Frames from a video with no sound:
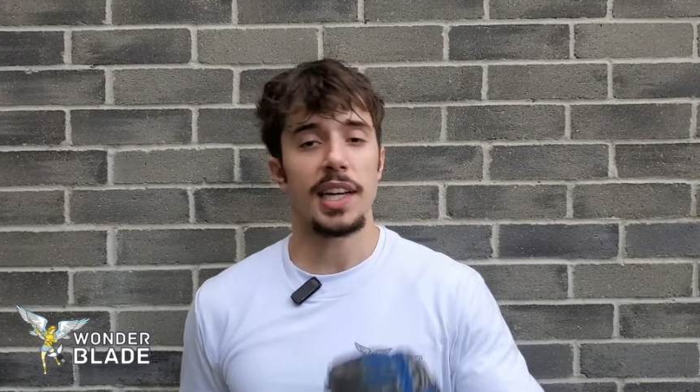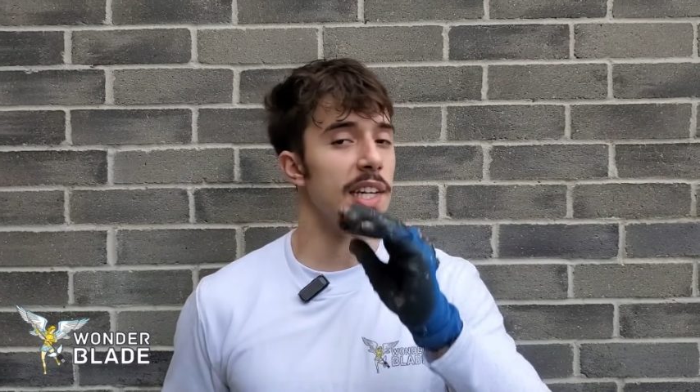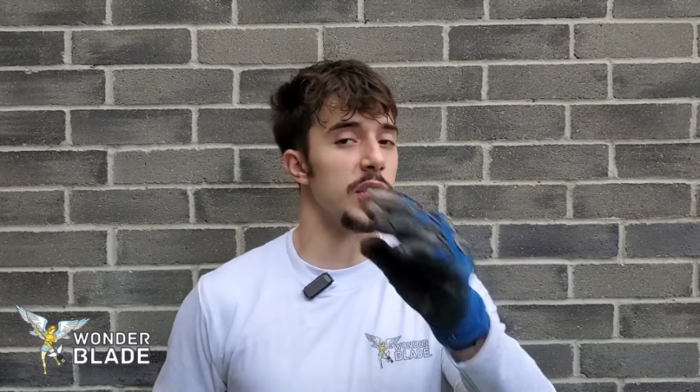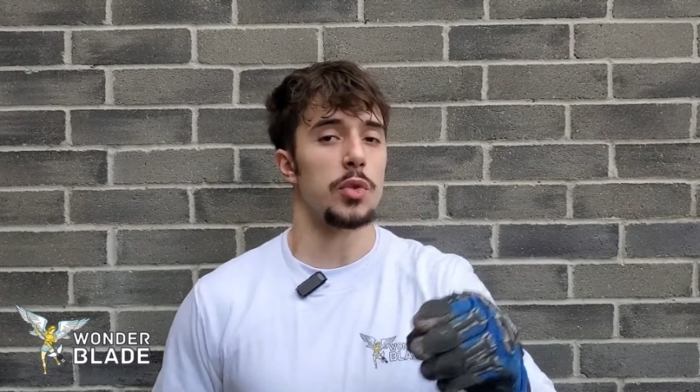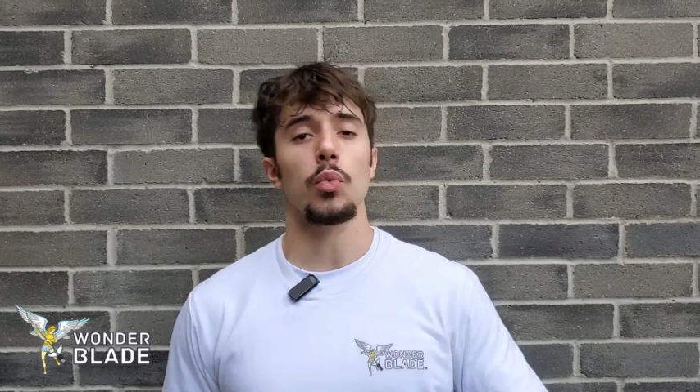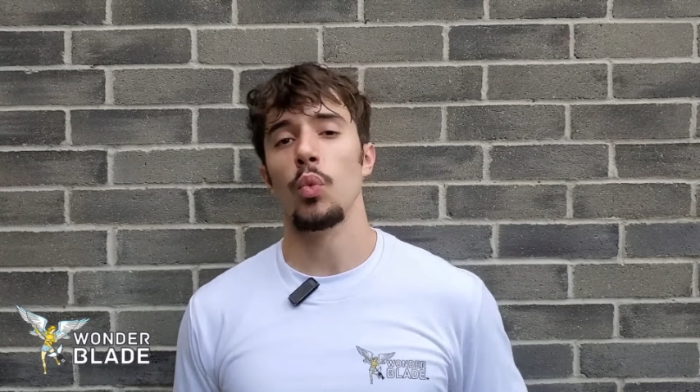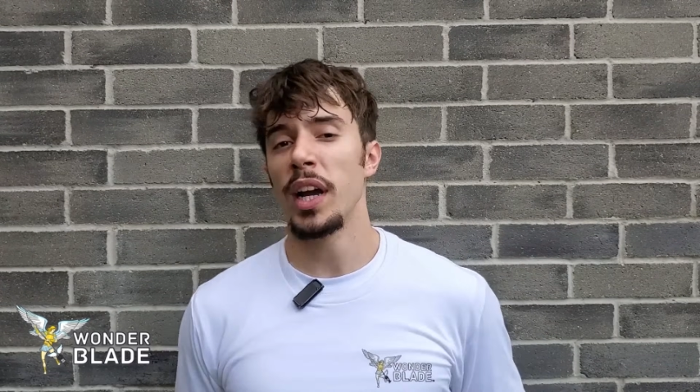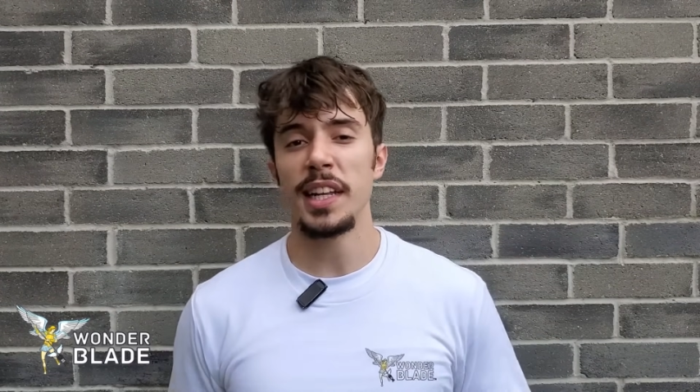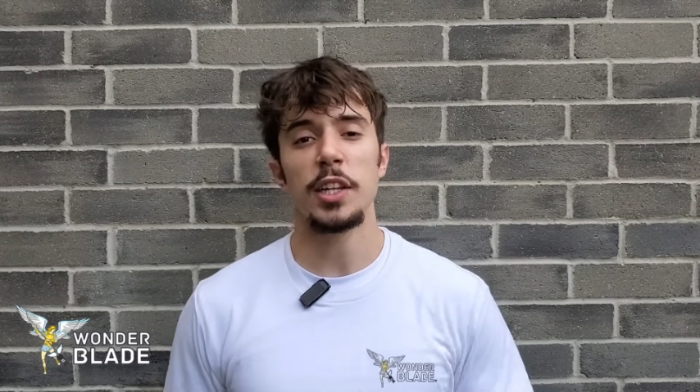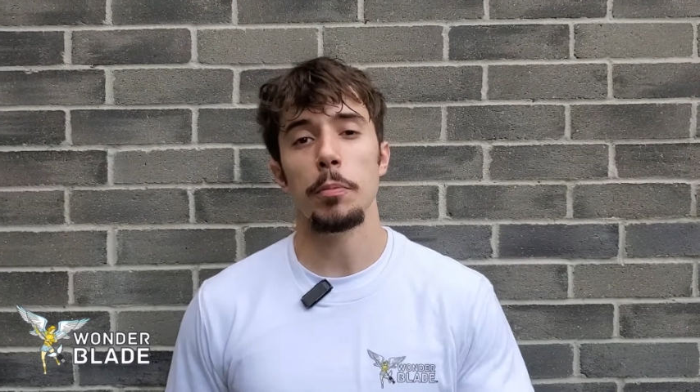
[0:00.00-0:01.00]
is
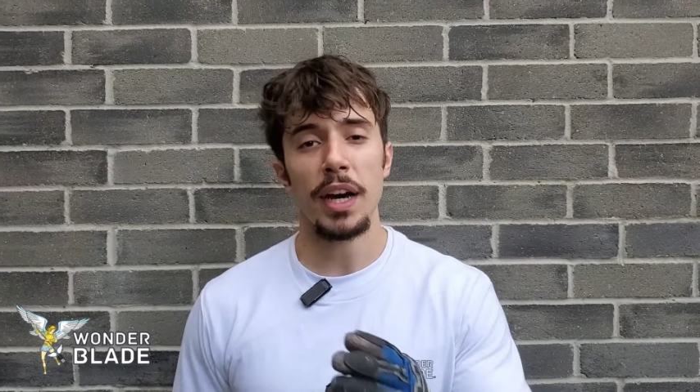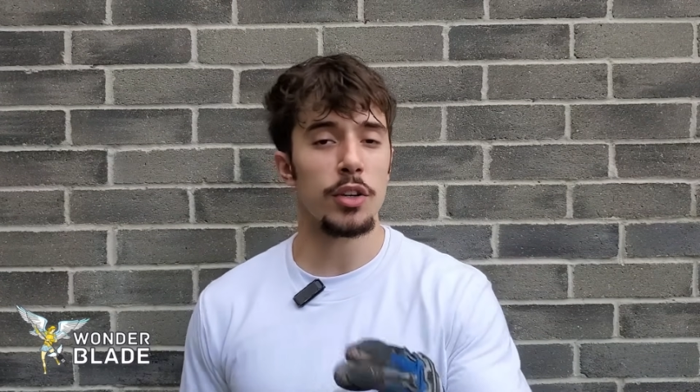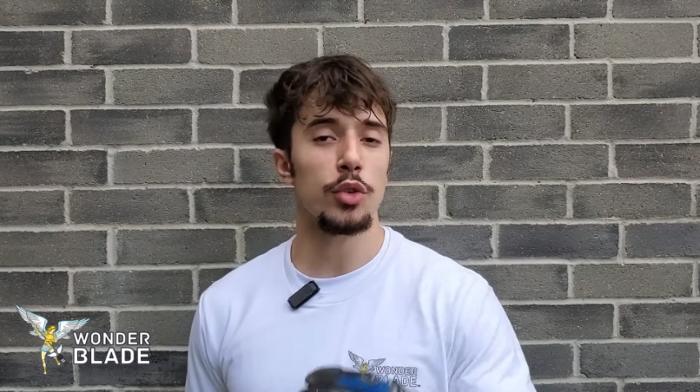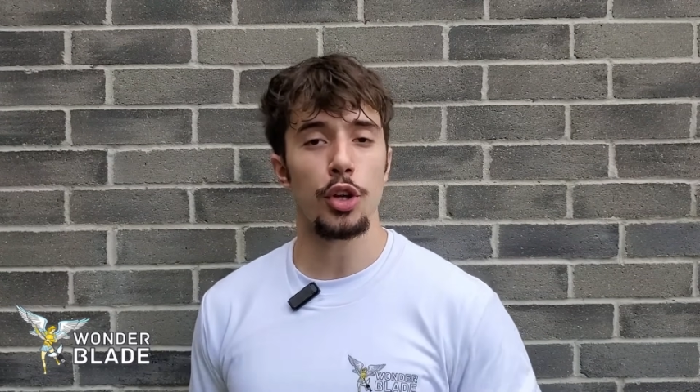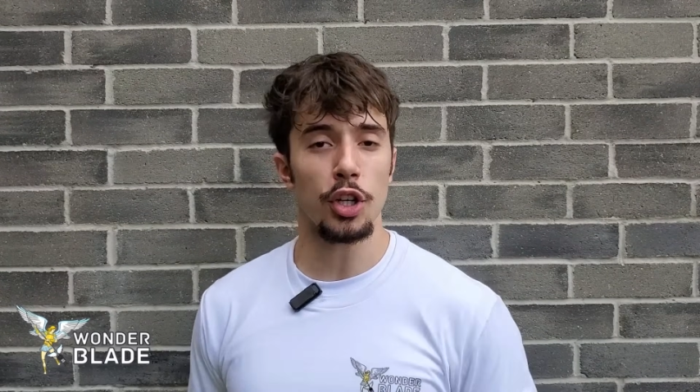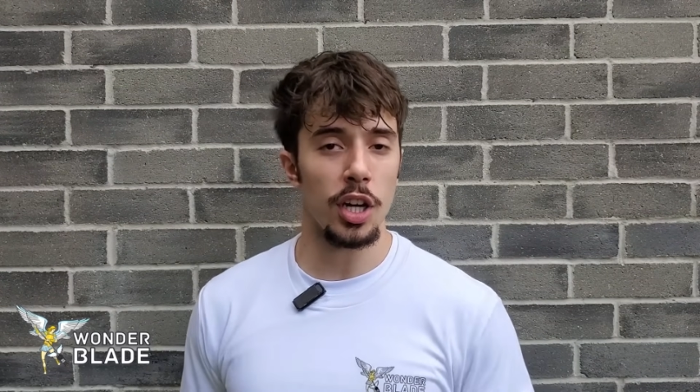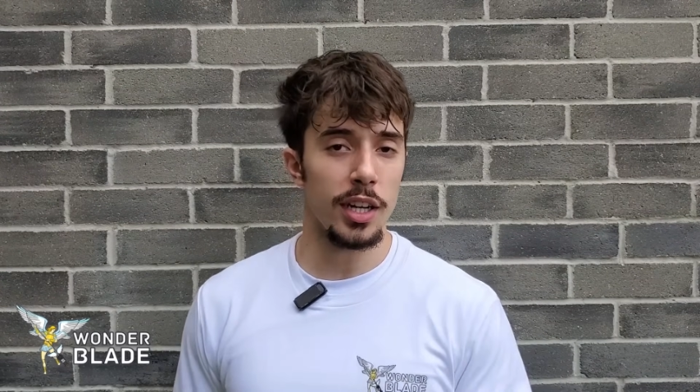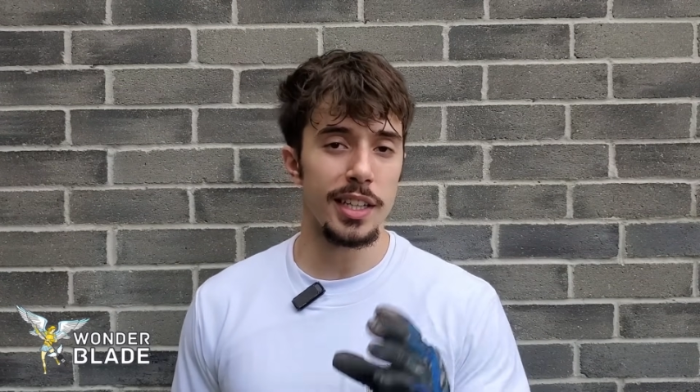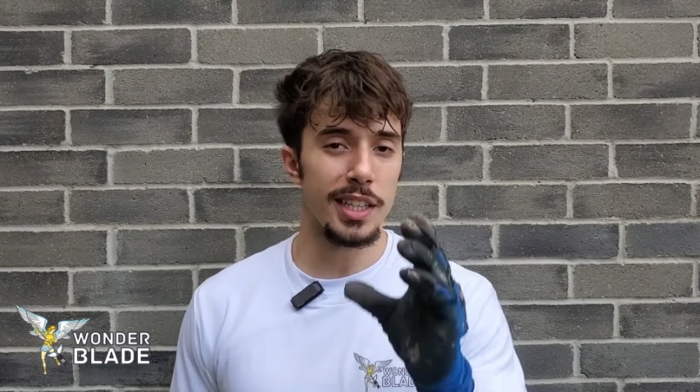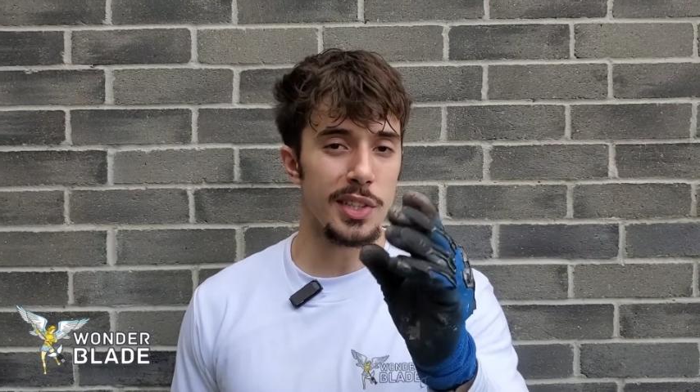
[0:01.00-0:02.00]
when the metal you're cutting